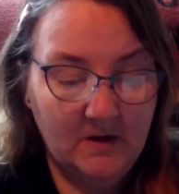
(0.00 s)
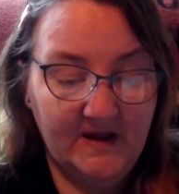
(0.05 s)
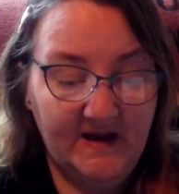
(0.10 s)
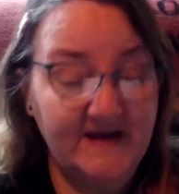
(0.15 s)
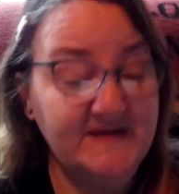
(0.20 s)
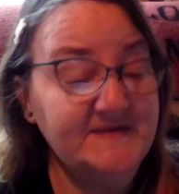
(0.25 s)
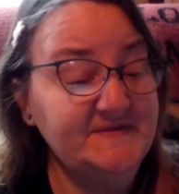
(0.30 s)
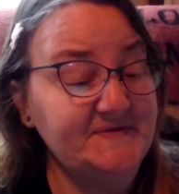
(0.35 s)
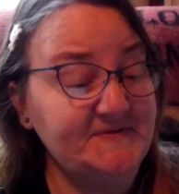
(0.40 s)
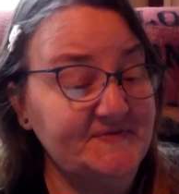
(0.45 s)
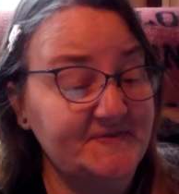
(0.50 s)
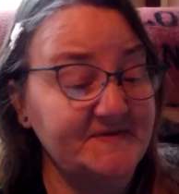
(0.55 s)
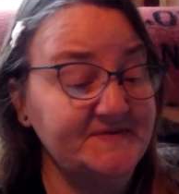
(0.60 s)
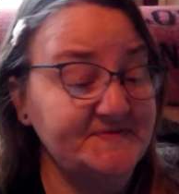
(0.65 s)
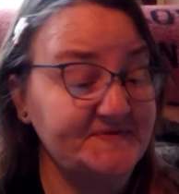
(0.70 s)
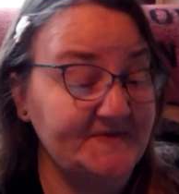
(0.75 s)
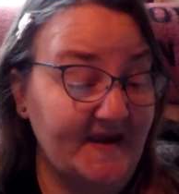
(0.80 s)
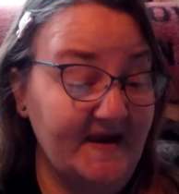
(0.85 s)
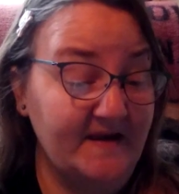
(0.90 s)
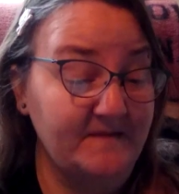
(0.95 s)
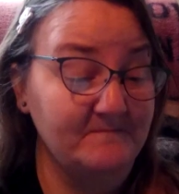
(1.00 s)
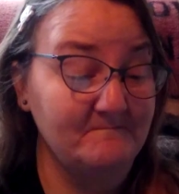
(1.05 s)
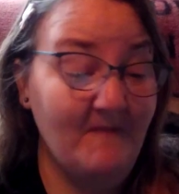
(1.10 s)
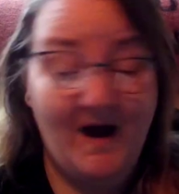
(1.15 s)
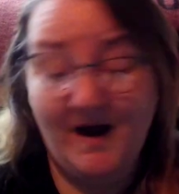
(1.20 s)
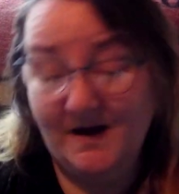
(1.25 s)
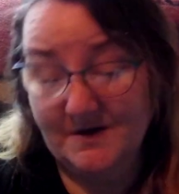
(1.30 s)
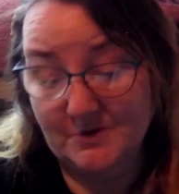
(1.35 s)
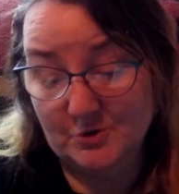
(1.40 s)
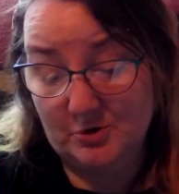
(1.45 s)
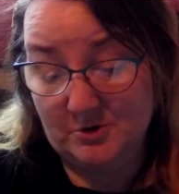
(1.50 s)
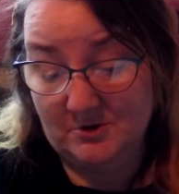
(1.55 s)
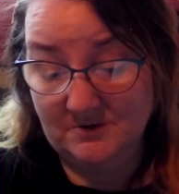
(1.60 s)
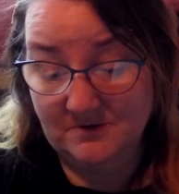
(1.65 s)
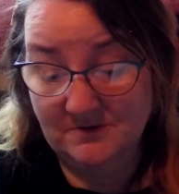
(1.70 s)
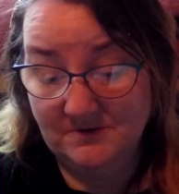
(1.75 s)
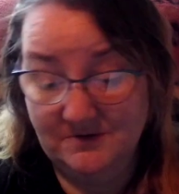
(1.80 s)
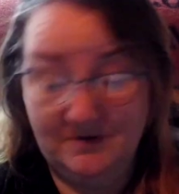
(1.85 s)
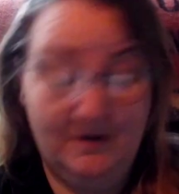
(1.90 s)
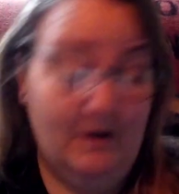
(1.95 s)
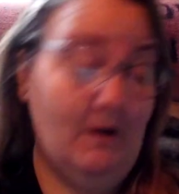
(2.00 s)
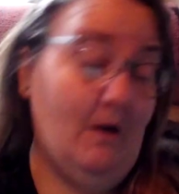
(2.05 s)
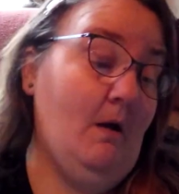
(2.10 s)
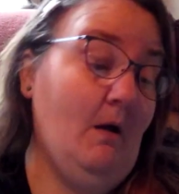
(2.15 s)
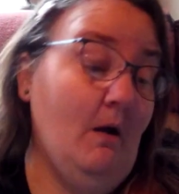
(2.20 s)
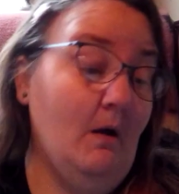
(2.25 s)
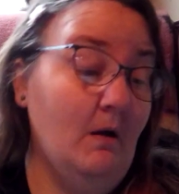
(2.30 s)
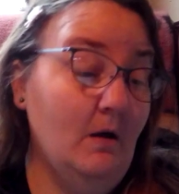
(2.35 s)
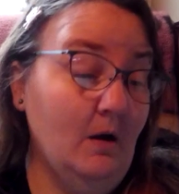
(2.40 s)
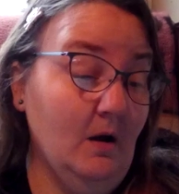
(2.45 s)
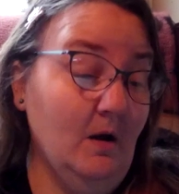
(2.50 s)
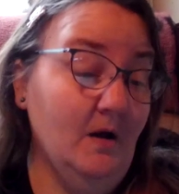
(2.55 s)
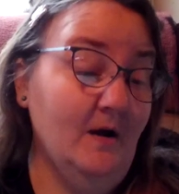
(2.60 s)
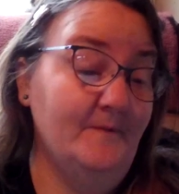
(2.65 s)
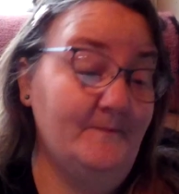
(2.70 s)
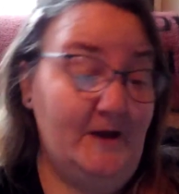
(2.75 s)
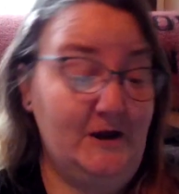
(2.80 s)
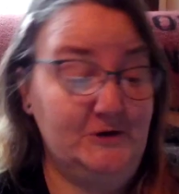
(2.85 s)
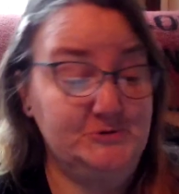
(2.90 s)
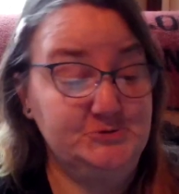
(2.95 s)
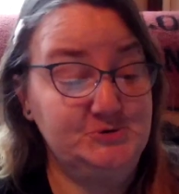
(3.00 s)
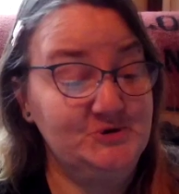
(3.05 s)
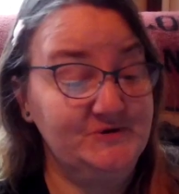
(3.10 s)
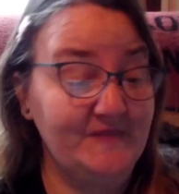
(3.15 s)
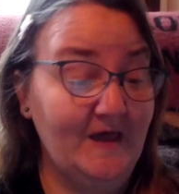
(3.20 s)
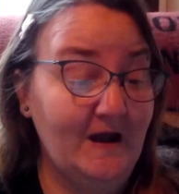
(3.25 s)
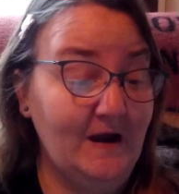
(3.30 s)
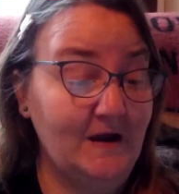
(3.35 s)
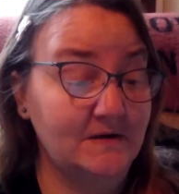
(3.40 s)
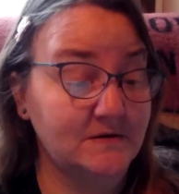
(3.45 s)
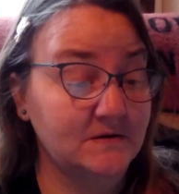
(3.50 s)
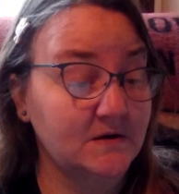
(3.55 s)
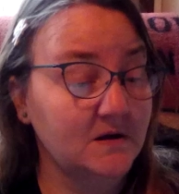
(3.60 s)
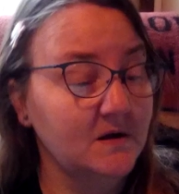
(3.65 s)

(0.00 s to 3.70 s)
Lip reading: It's the same model. Imagine that.